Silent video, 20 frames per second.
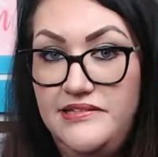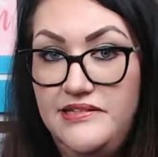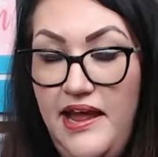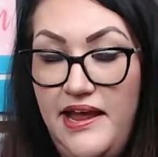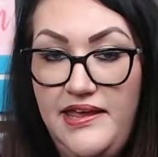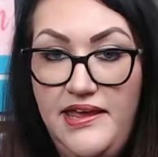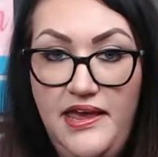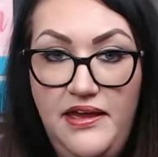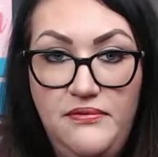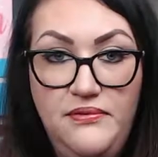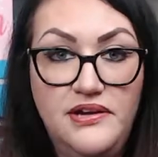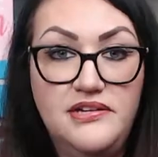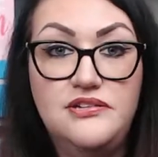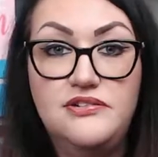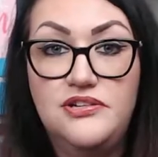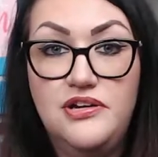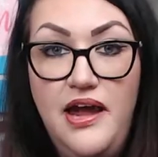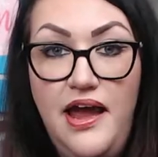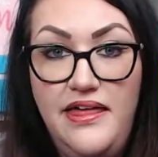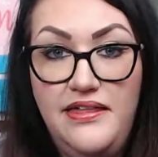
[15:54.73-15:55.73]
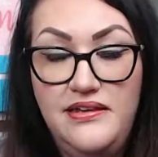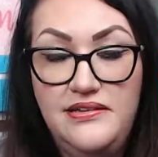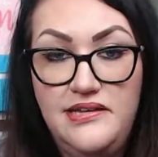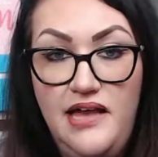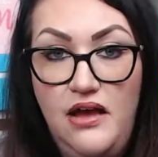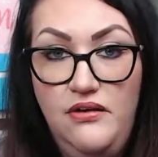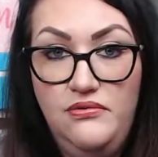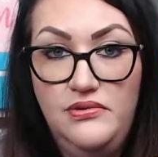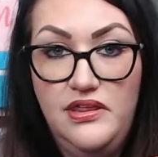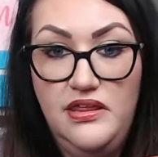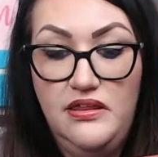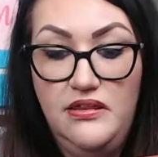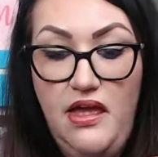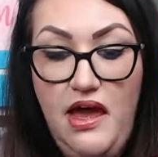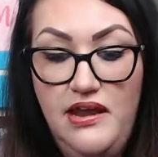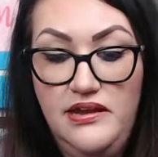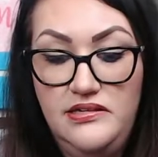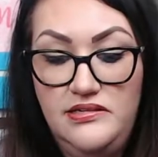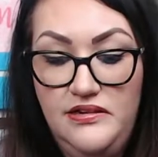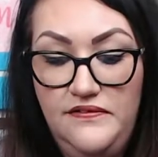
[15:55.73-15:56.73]
I can't wait to try these out with a
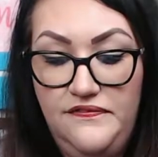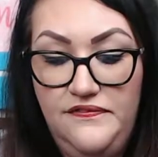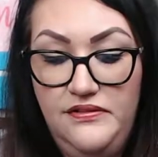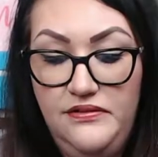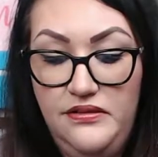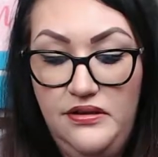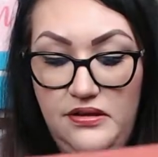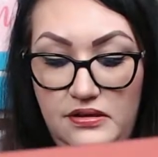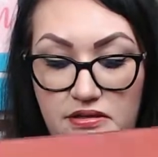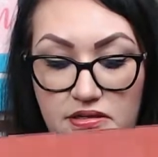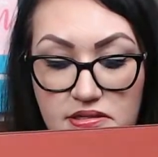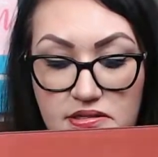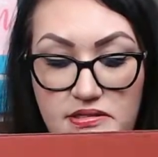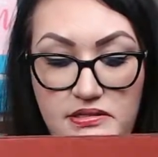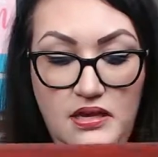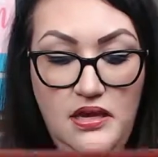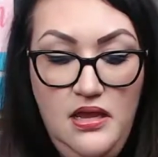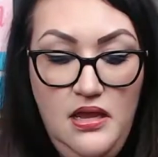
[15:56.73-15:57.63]
lot of different looks.